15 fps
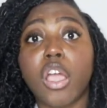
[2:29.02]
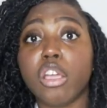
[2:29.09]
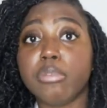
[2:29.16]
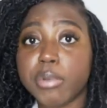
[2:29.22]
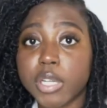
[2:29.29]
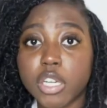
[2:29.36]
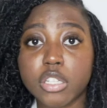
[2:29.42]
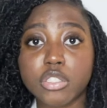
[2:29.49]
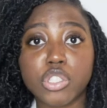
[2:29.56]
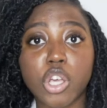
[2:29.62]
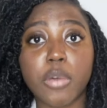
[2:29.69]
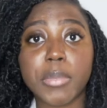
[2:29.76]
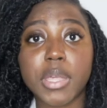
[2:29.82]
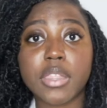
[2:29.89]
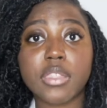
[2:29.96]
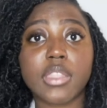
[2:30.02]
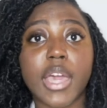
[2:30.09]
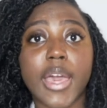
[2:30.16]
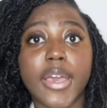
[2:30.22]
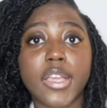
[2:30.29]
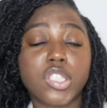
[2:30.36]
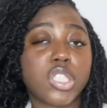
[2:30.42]
breeder told me
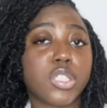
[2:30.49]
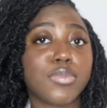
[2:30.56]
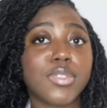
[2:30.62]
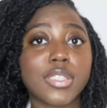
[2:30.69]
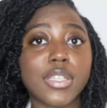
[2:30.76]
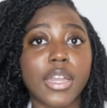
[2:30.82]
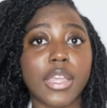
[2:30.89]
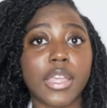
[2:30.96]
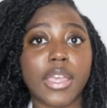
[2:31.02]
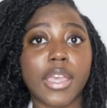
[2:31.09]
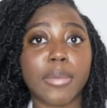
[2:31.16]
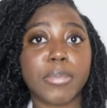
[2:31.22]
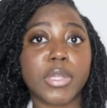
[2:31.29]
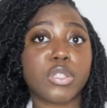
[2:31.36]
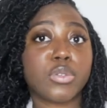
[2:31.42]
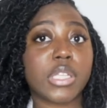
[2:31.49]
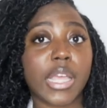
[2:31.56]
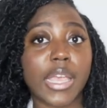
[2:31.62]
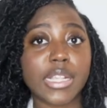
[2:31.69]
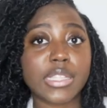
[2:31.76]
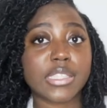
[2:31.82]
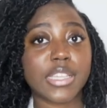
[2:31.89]
that she was gonna get between
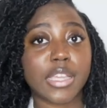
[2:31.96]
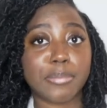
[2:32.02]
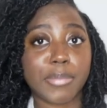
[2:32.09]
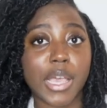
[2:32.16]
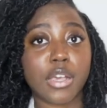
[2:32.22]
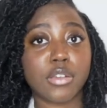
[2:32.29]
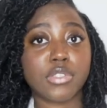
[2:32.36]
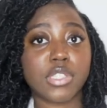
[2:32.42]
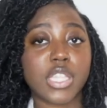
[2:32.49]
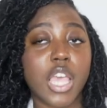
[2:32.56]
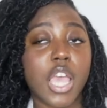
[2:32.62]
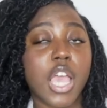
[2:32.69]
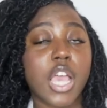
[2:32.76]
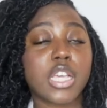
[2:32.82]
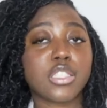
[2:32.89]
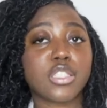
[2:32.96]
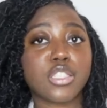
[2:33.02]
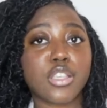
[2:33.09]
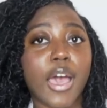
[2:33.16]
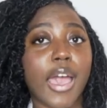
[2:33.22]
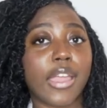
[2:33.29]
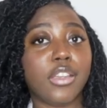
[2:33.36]
8 to 10 pounds.
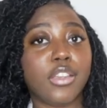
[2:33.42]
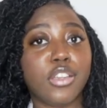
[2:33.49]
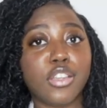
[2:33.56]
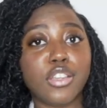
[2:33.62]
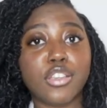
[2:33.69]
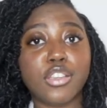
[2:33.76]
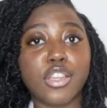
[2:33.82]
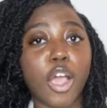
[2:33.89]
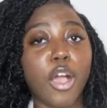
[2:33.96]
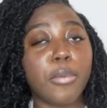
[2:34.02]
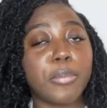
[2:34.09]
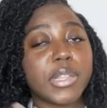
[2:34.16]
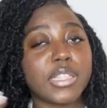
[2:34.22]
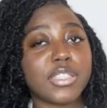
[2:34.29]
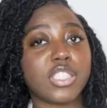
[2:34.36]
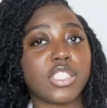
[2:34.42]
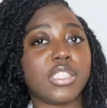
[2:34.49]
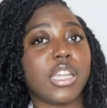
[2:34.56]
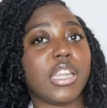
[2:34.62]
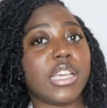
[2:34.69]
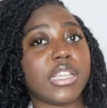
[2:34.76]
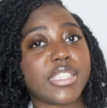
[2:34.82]
So I don't believe she's
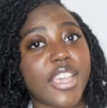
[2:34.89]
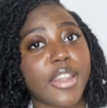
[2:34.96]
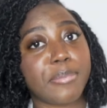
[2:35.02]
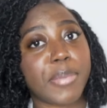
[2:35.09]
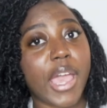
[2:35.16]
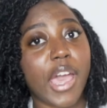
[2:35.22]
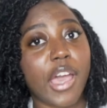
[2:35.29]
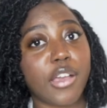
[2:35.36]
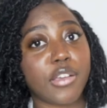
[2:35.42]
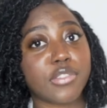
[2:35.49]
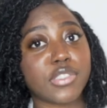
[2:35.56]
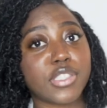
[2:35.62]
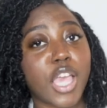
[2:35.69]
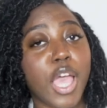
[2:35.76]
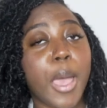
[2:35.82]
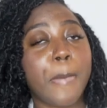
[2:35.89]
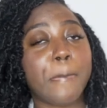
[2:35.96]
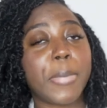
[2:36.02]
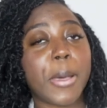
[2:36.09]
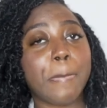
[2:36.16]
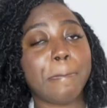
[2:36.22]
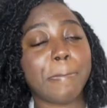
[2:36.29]
gonna get 10 pounds,
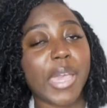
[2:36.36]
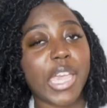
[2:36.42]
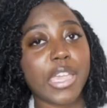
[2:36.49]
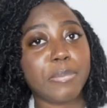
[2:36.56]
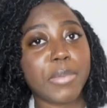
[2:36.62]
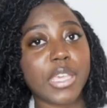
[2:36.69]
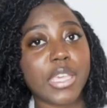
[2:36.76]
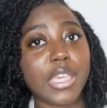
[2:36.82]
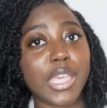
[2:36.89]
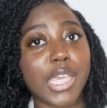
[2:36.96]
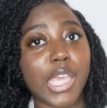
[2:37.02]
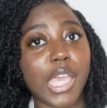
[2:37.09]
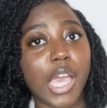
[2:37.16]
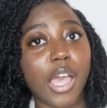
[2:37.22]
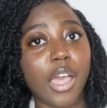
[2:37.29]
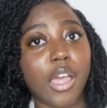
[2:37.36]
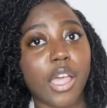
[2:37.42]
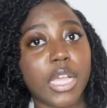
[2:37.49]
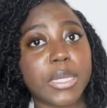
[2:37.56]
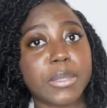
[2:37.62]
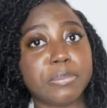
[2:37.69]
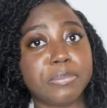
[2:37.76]
but maybe 8
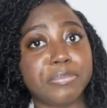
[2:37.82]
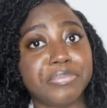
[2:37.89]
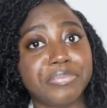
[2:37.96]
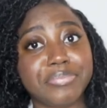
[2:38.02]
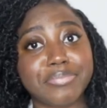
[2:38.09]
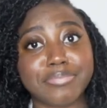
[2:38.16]
pounds.